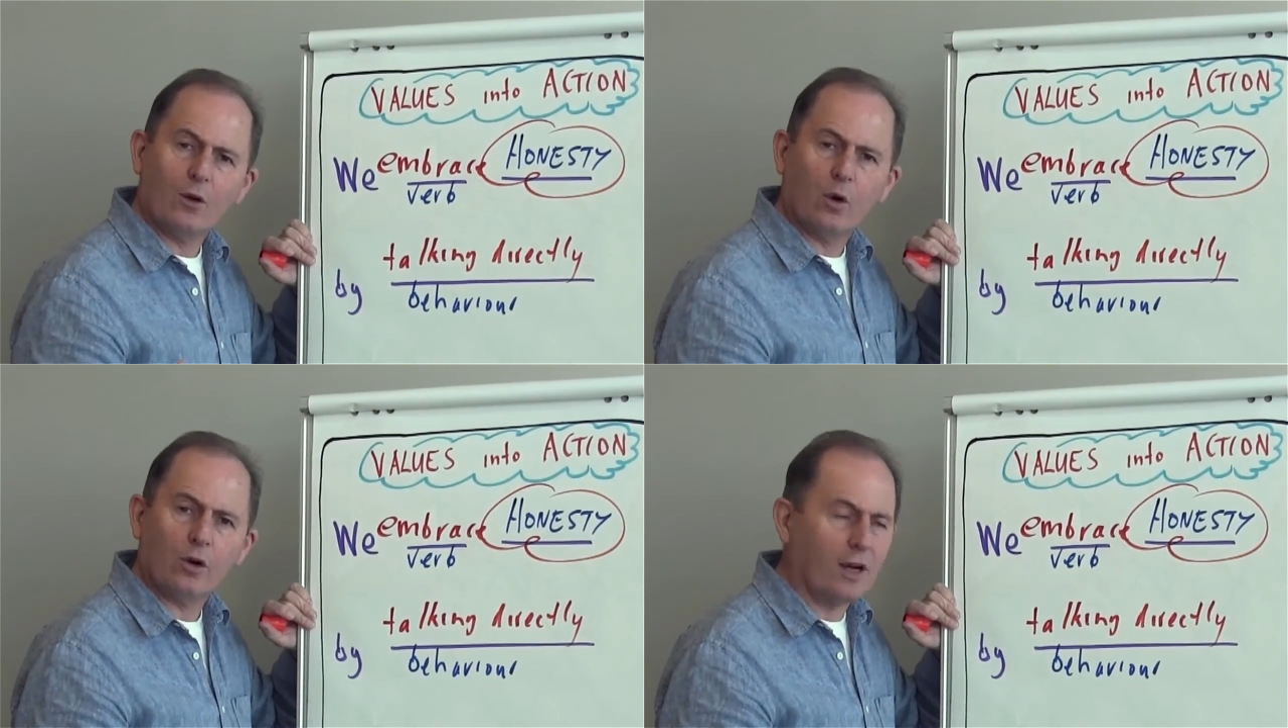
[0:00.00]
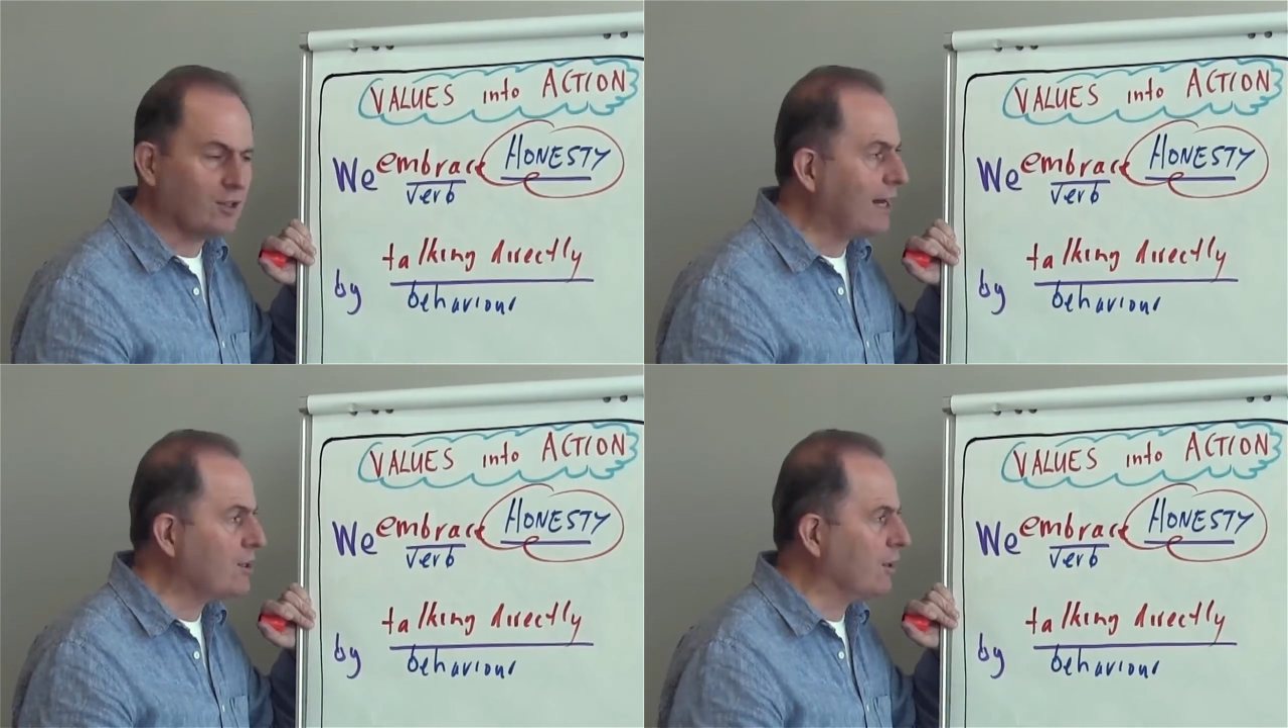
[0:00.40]

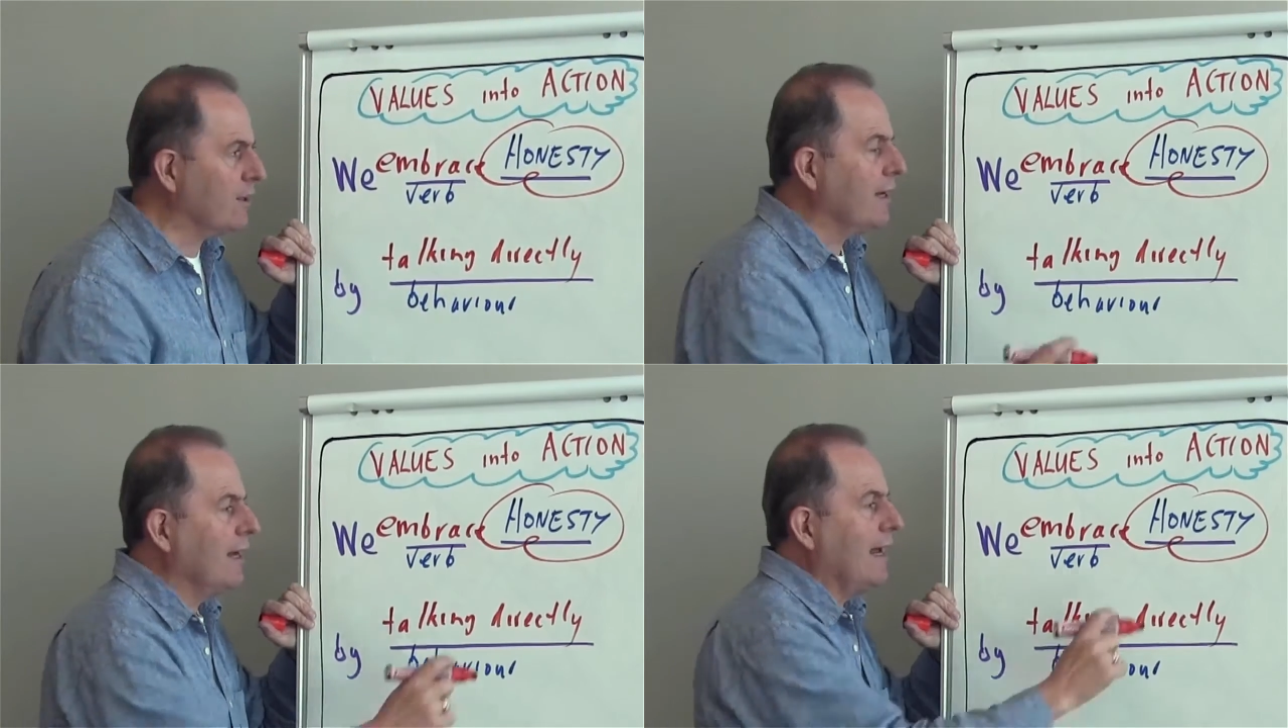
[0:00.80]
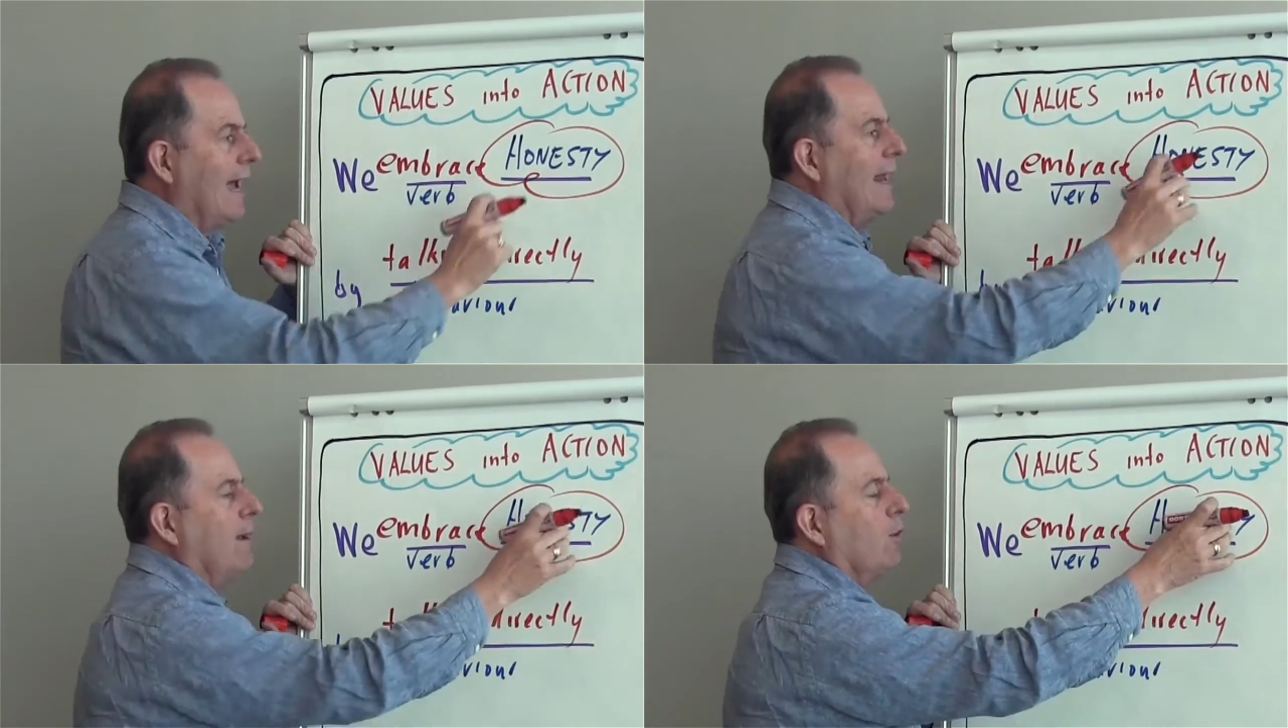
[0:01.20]
organisation
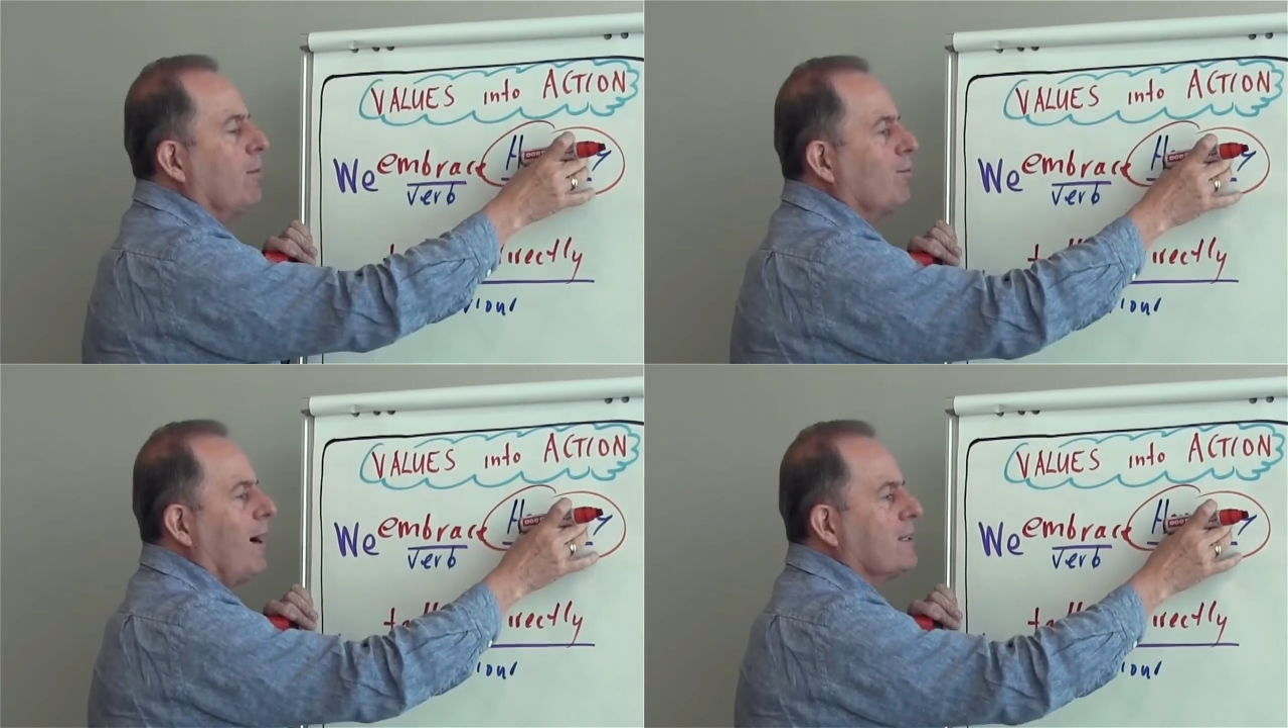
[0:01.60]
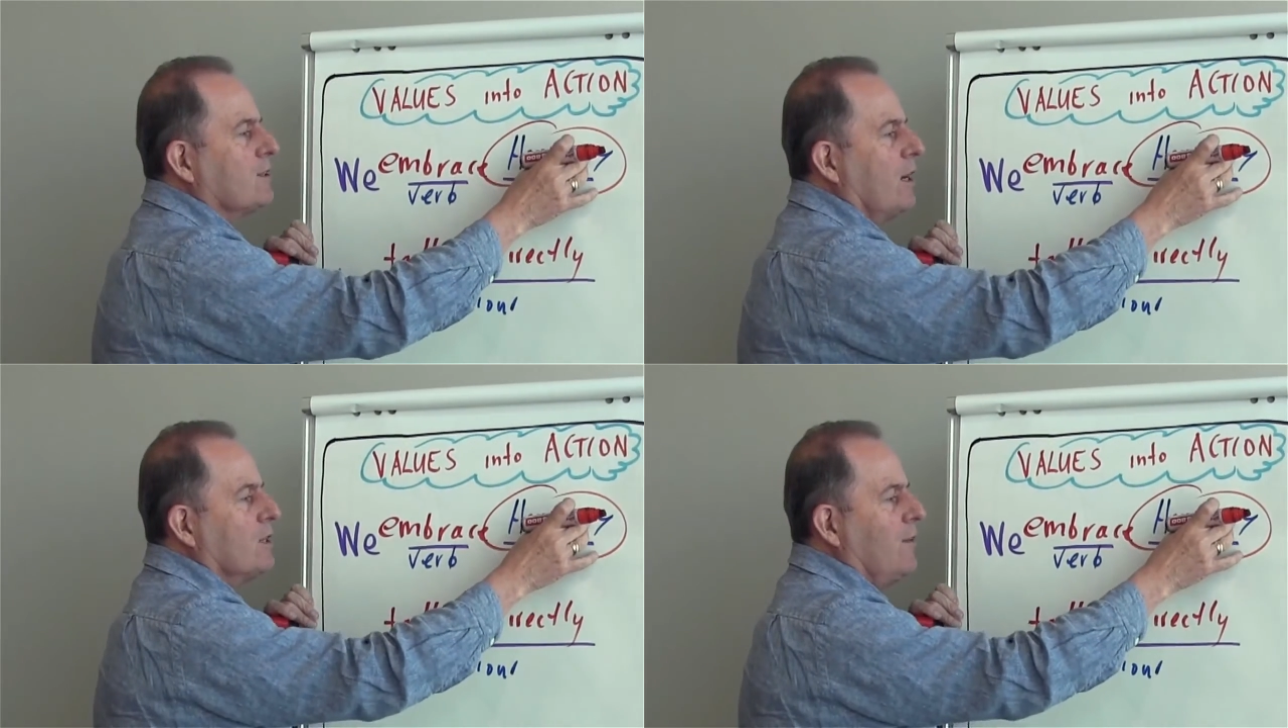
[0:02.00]
and it will embrace
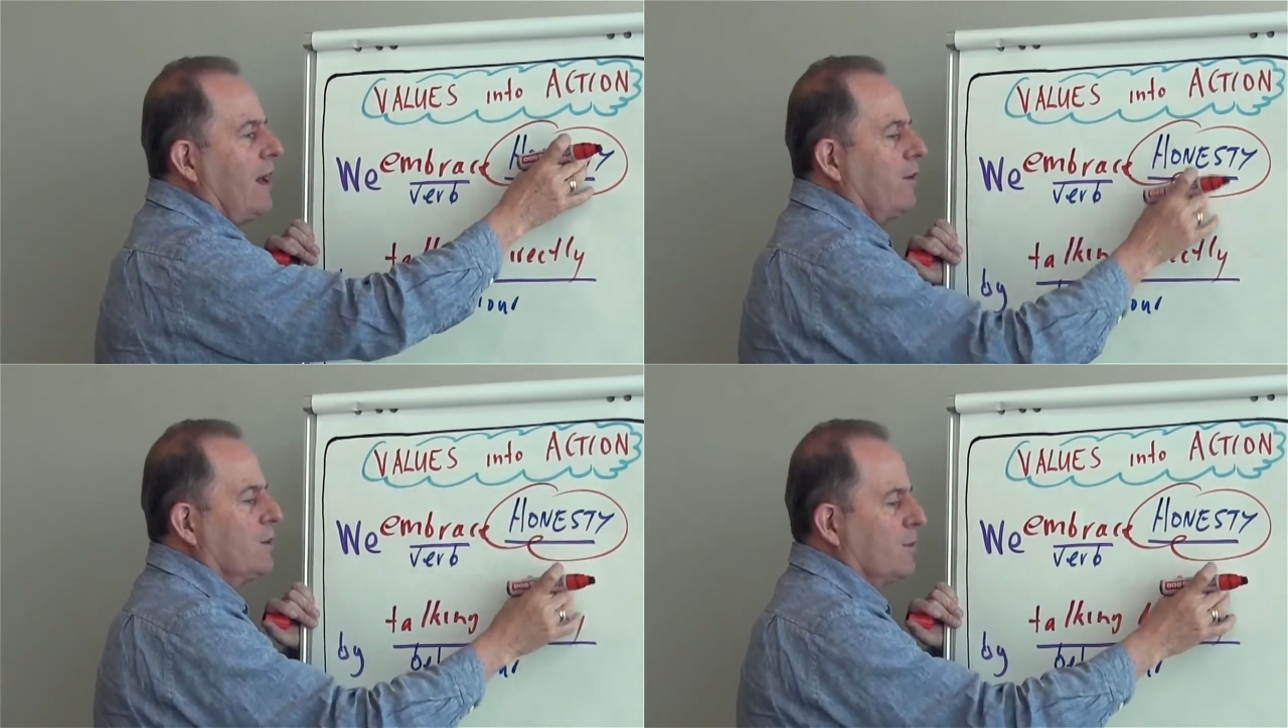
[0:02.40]
those values,